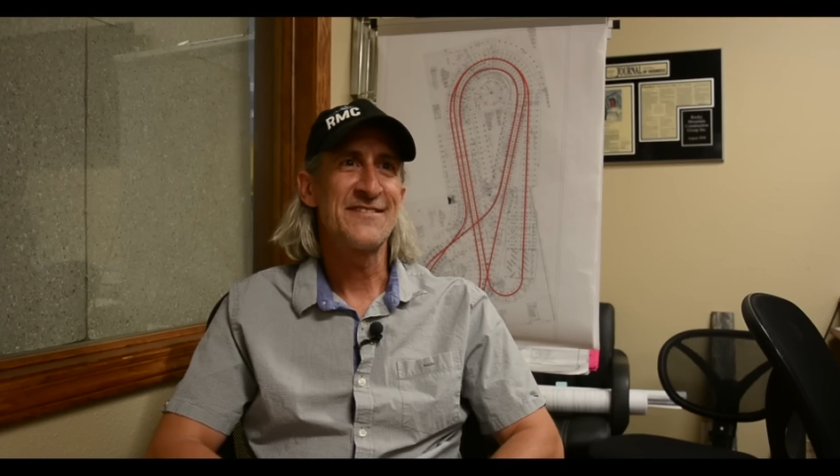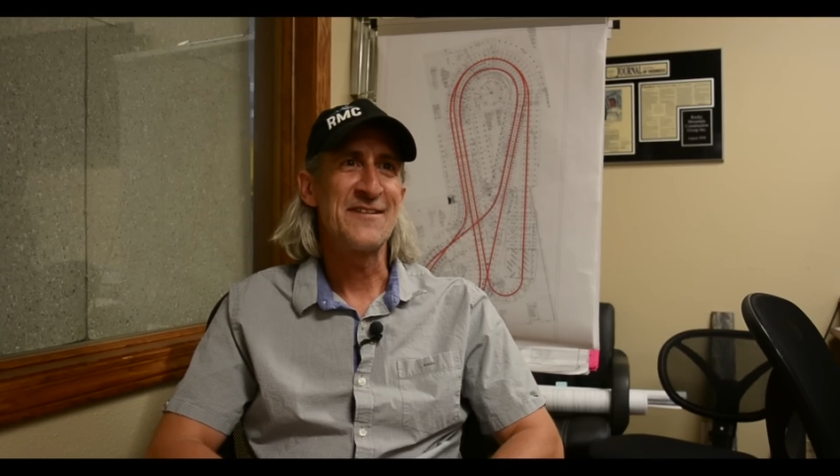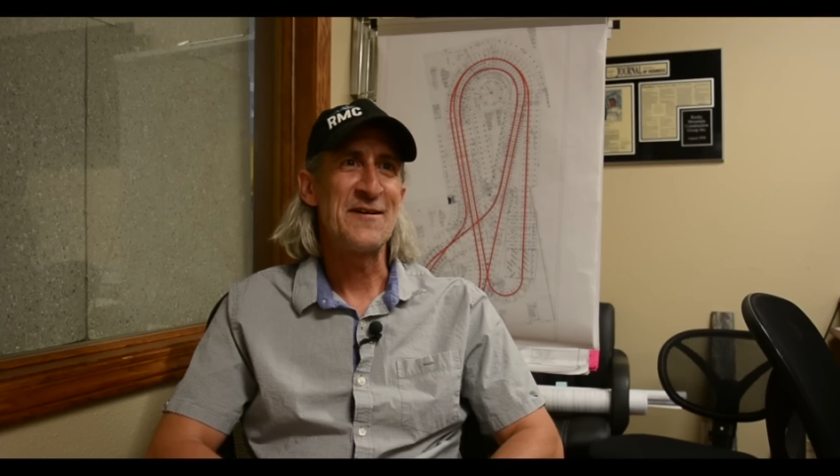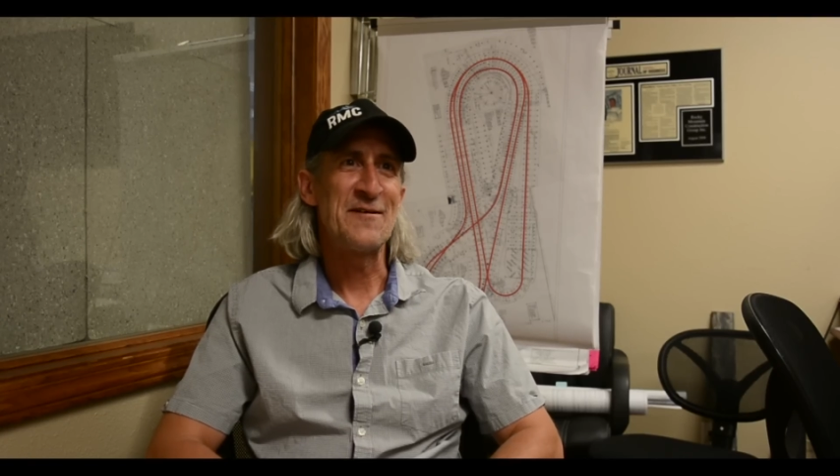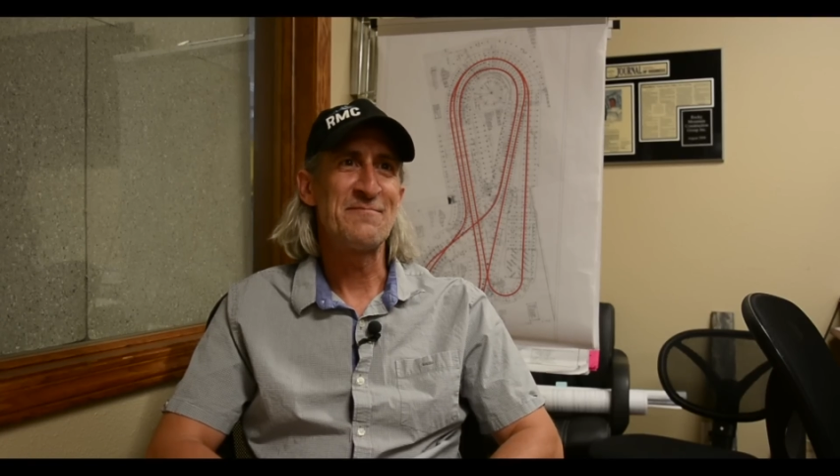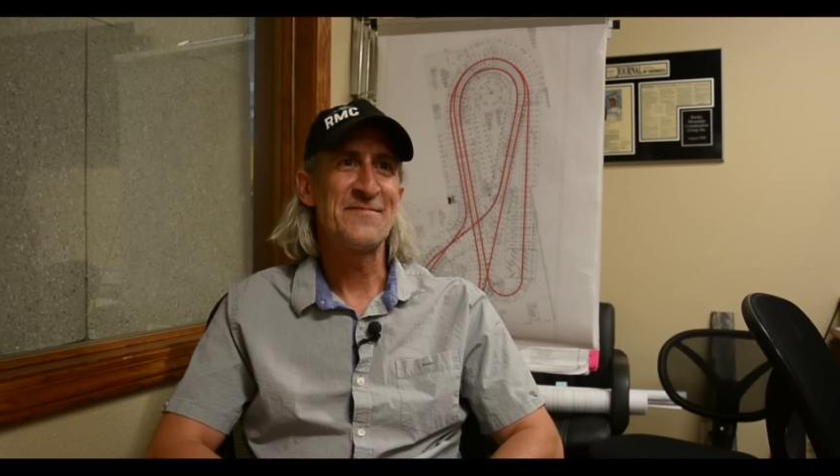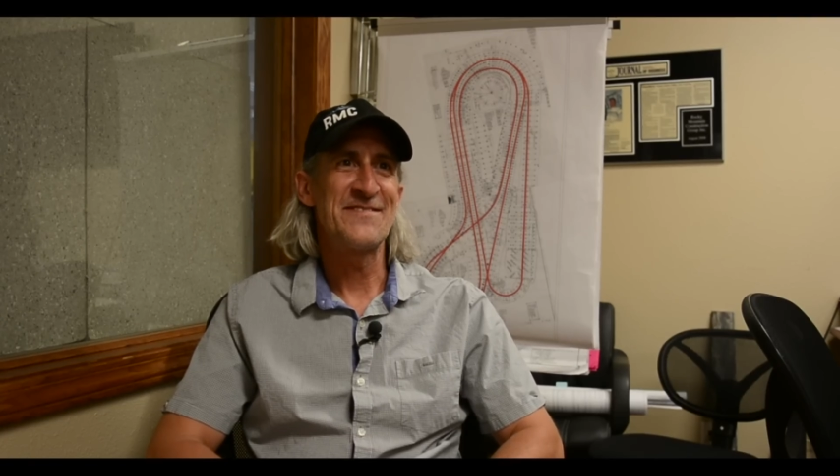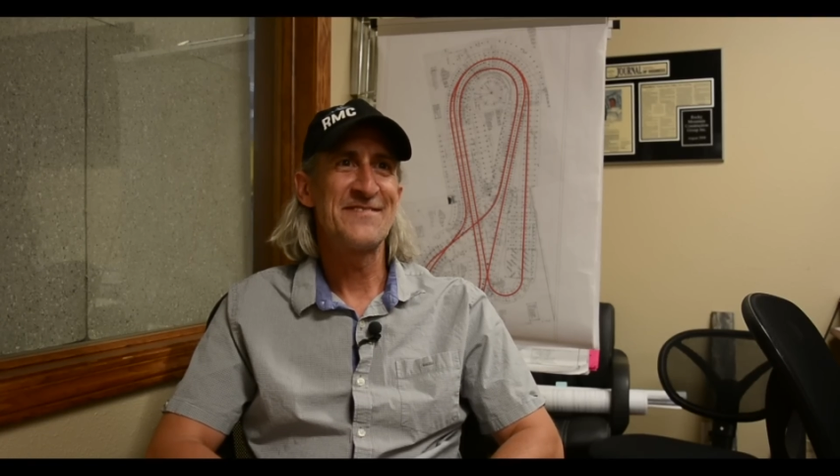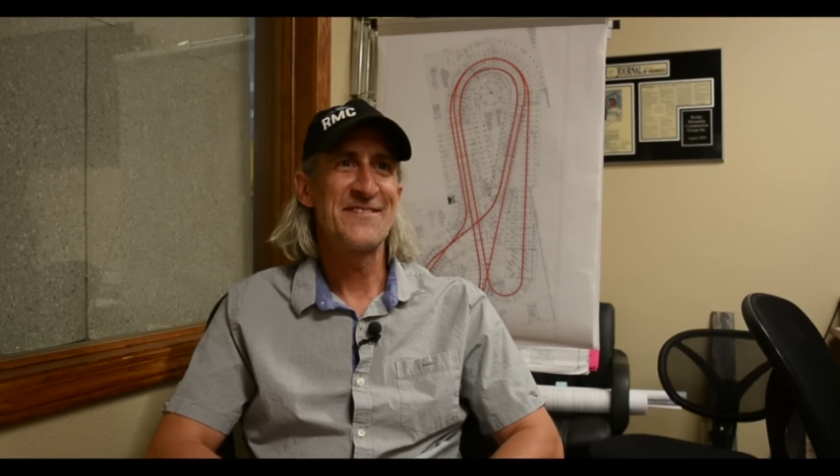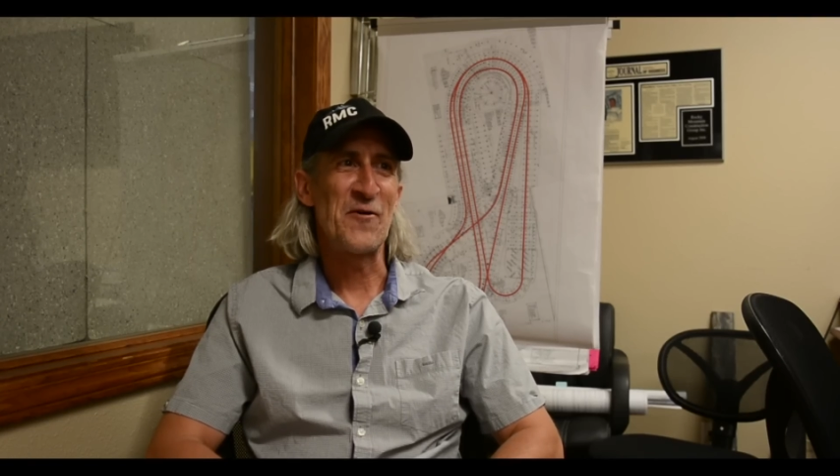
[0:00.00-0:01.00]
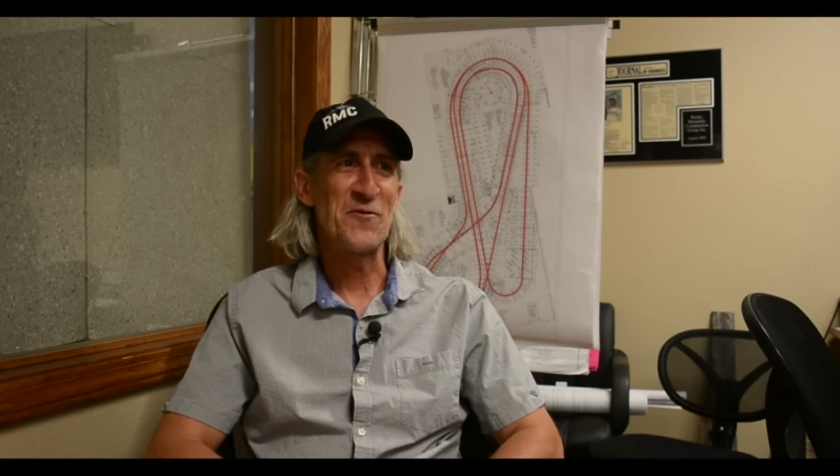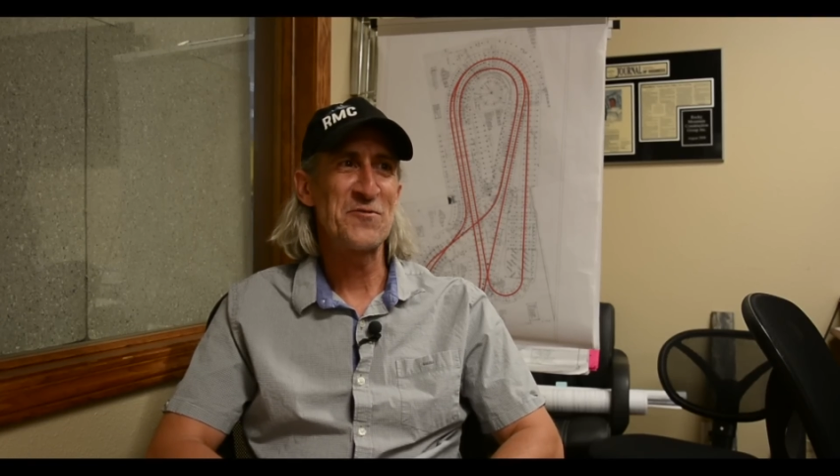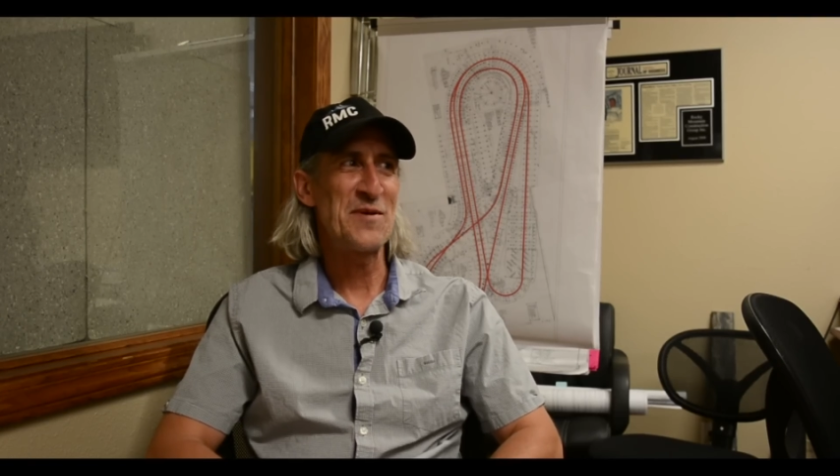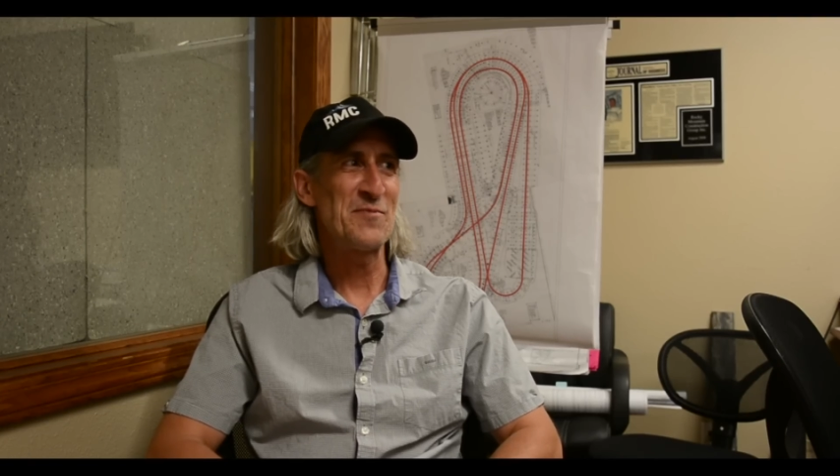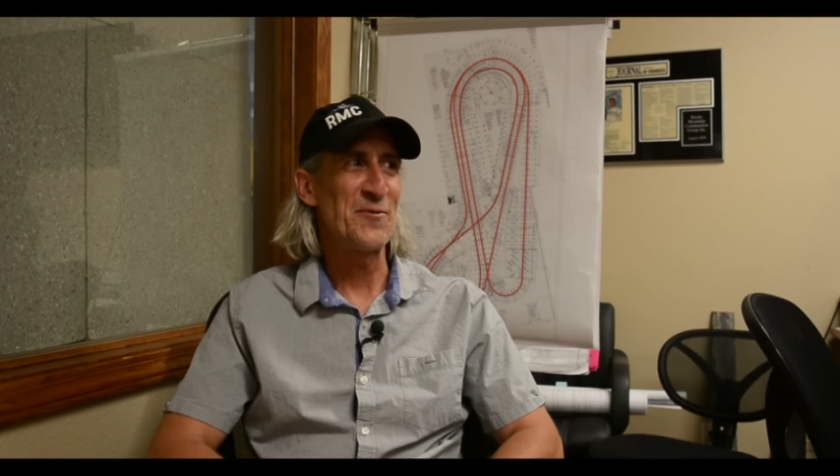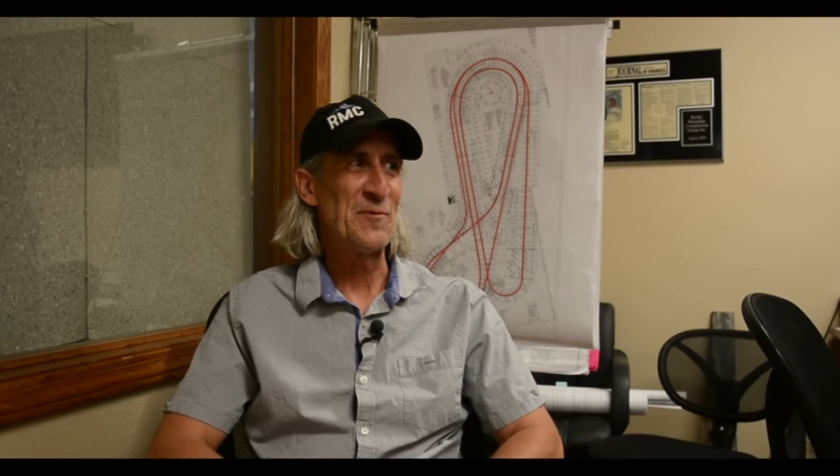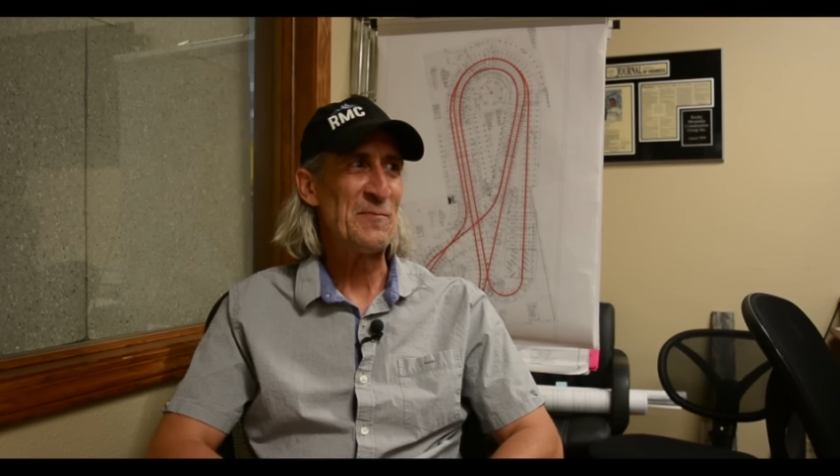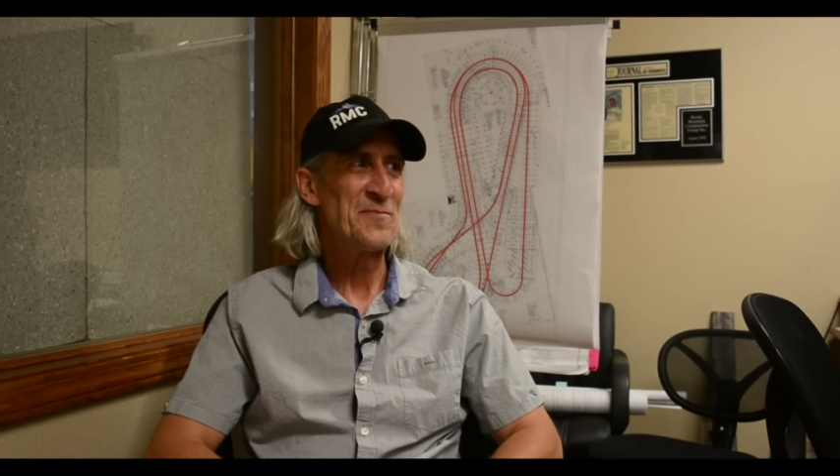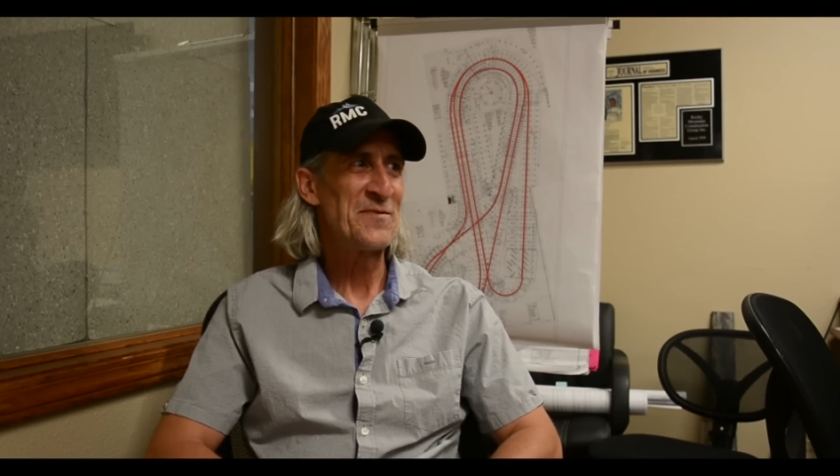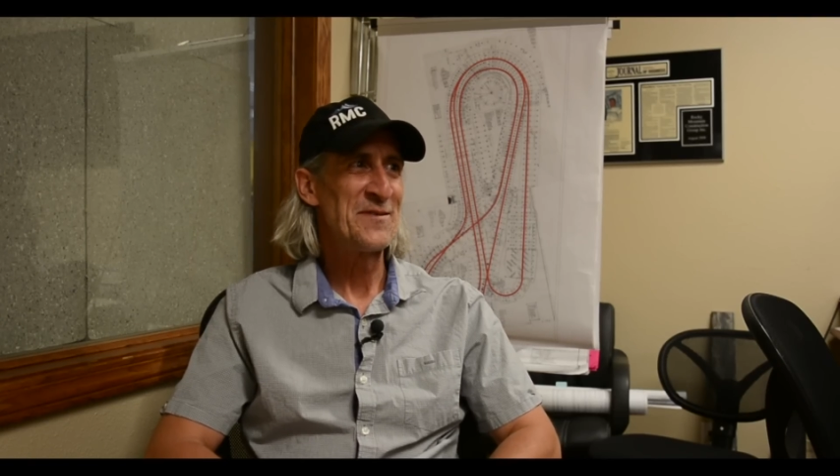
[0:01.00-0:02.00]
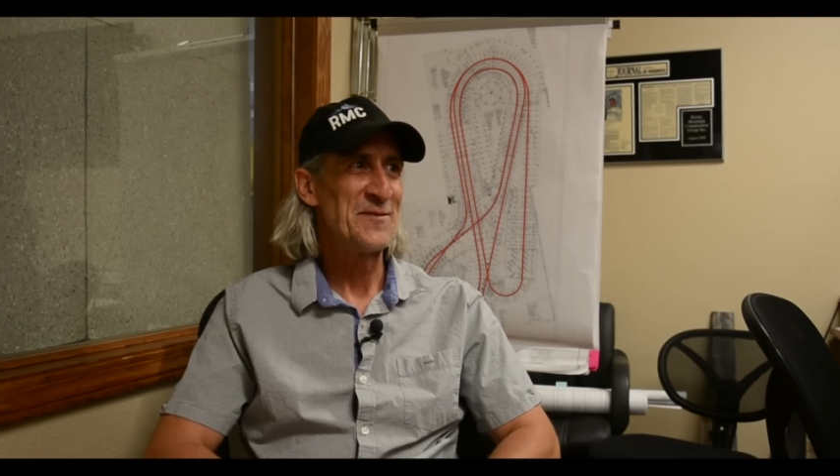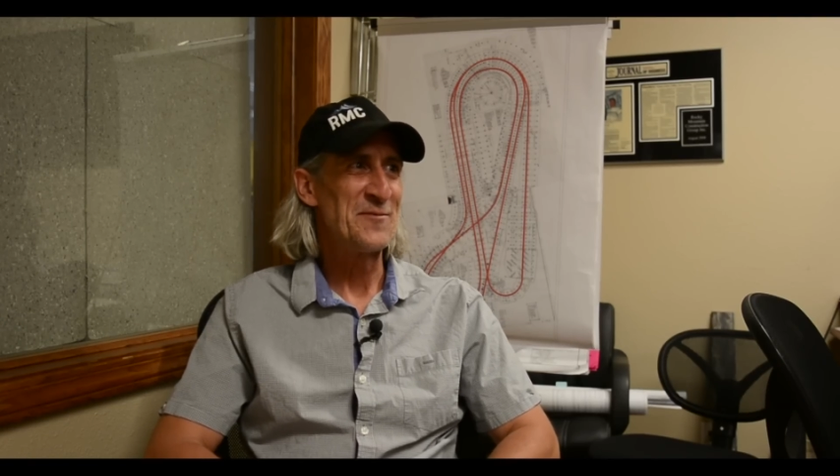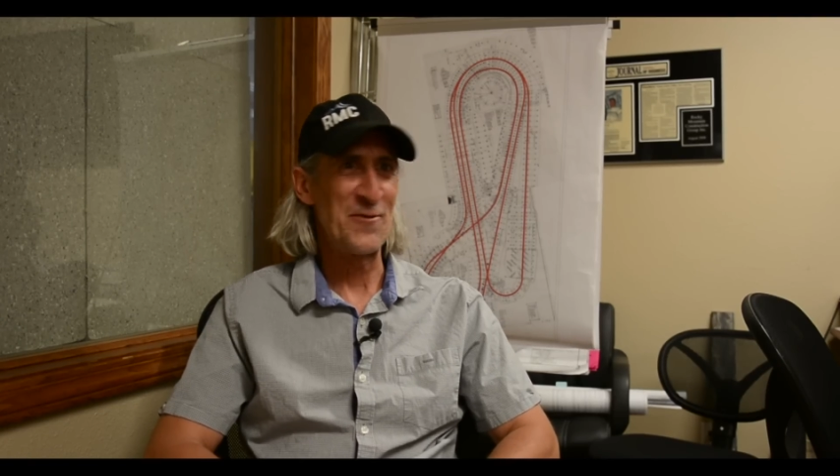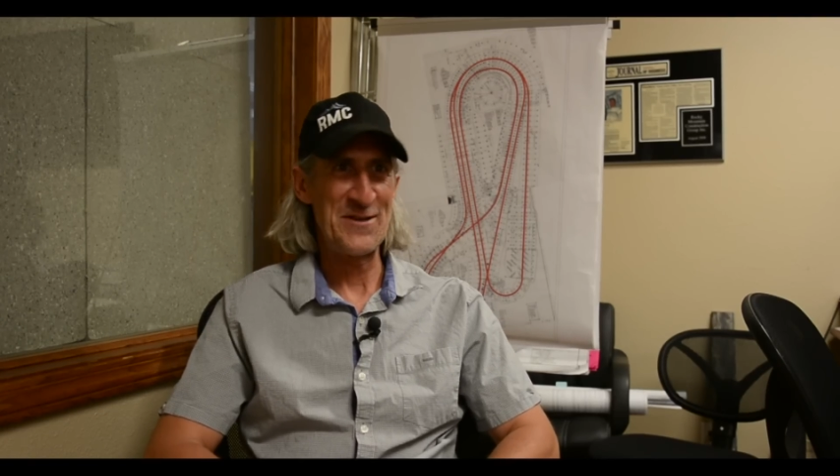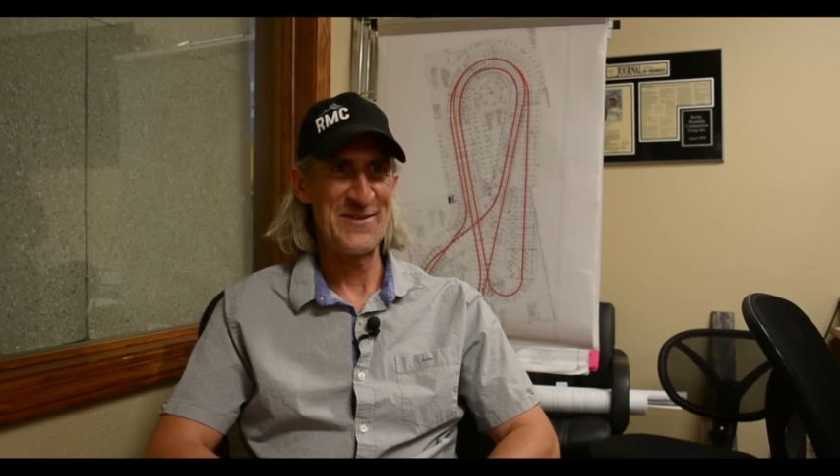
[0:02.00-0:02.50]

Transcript: Um, all those people weren't